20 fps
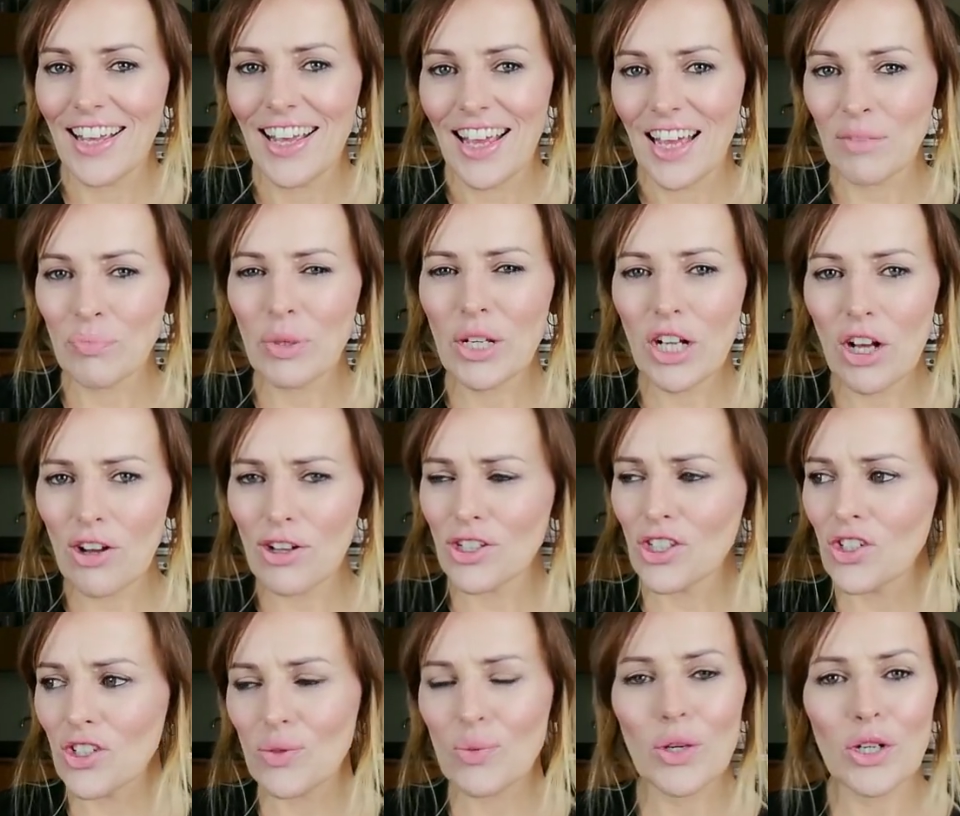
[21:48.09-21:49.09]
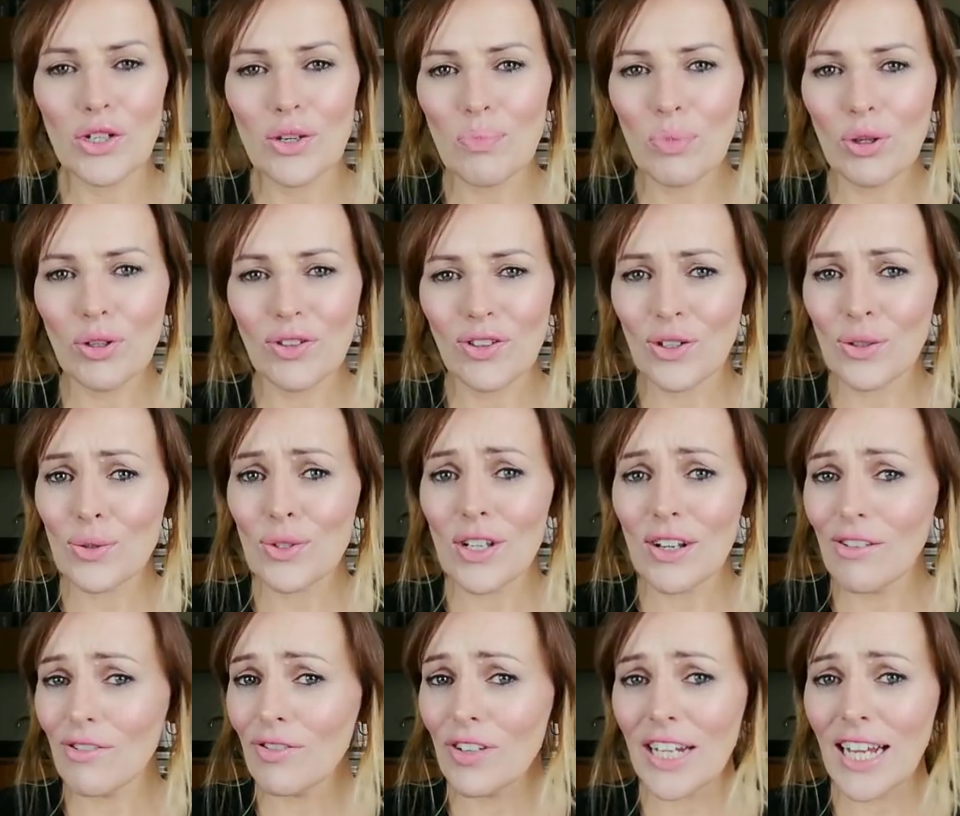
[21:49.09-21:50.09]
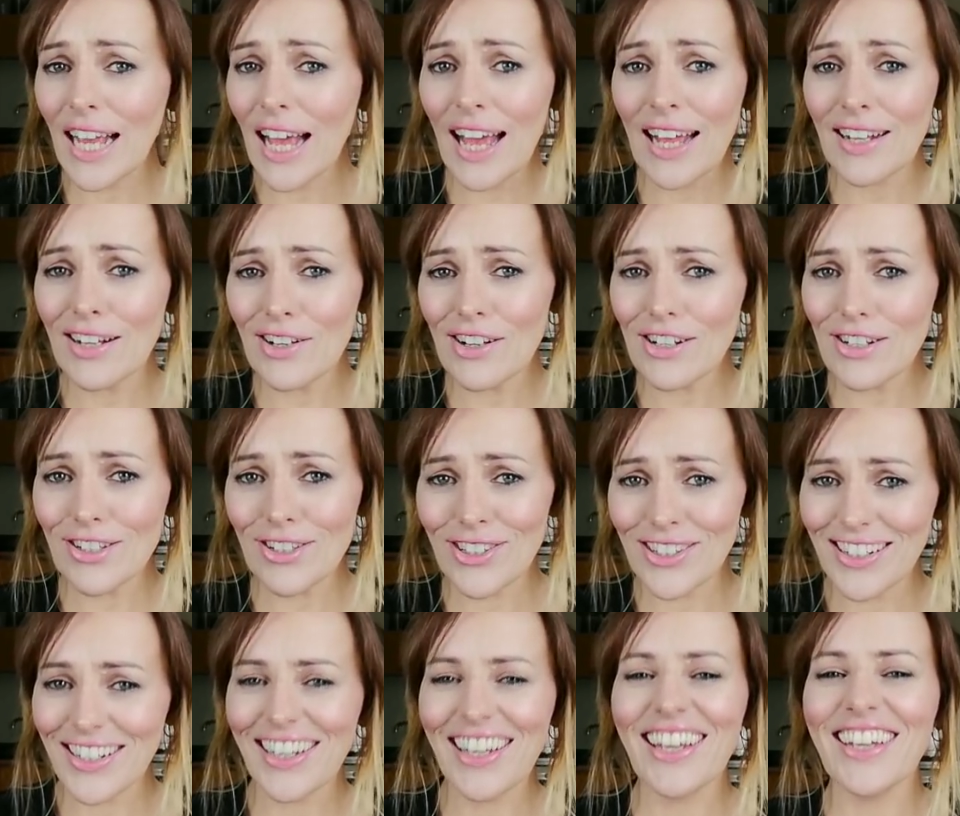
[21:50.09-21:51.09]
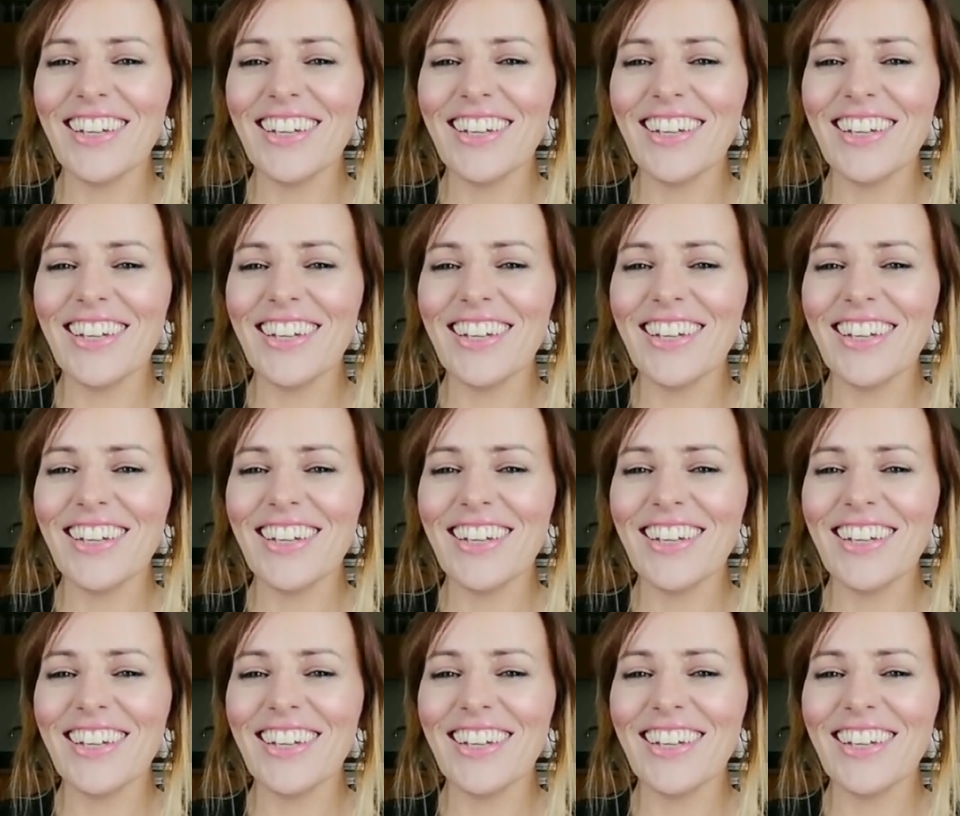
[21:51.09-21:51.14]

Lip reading: And be cautious where you put those lovely candles